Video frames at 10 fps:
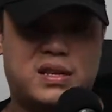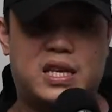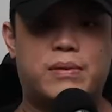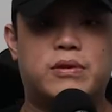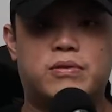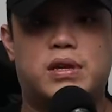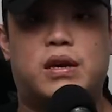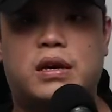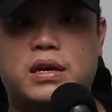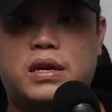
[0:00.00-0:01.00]
table
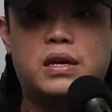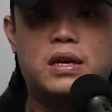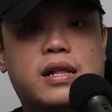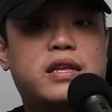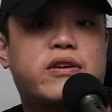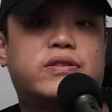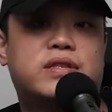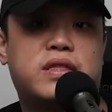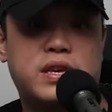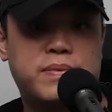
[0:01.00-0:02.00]
today, clearly there is
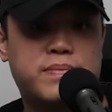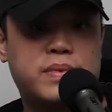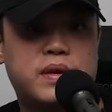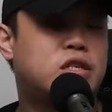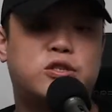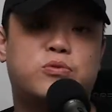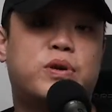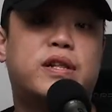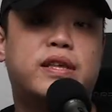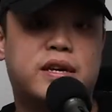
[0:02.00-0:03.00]
a theme. Just to
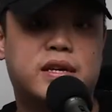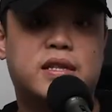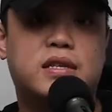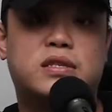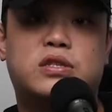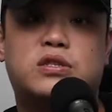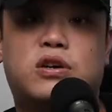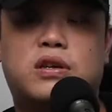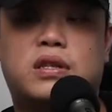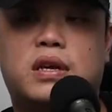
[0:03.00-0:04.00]
be clear, this is
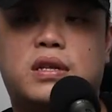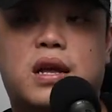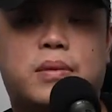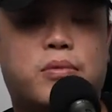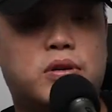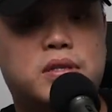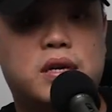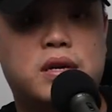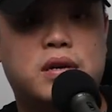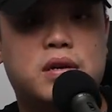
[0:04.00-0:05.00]
not an
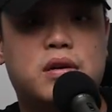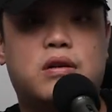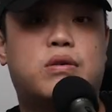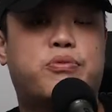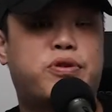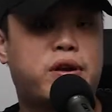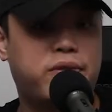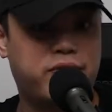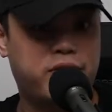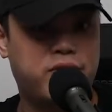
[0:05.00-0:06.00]
unboxing or a product
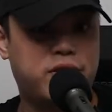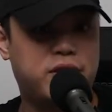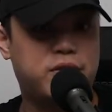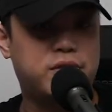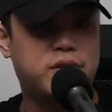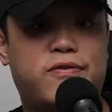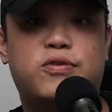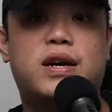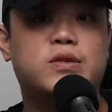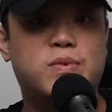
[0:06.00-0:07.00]
review video.
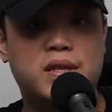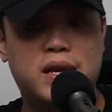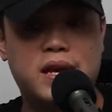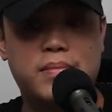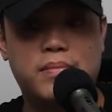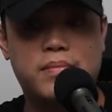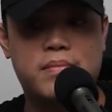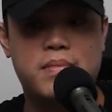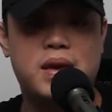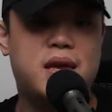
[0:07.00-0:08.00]
you guys want that,
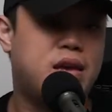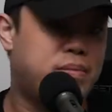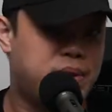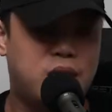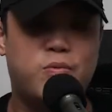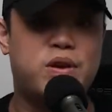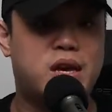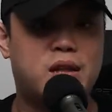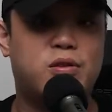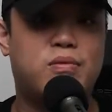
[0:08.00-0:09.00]
maybe we
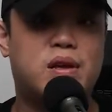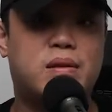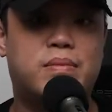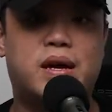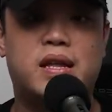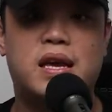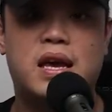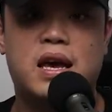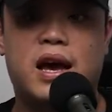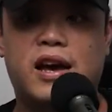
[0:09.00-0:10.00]
can do it, but
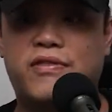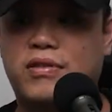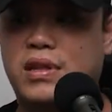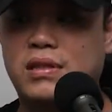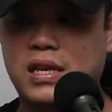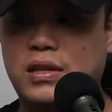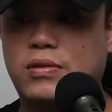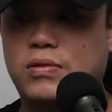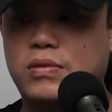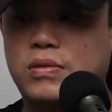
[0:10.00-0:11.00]
I felt the
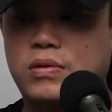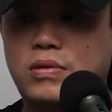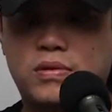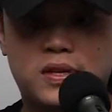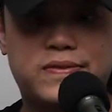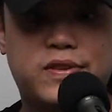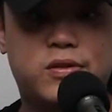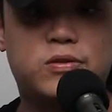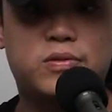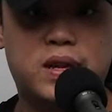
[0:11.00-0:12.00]
need to do this
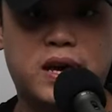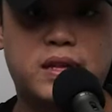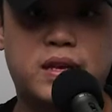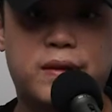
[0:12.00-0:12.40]
video tonight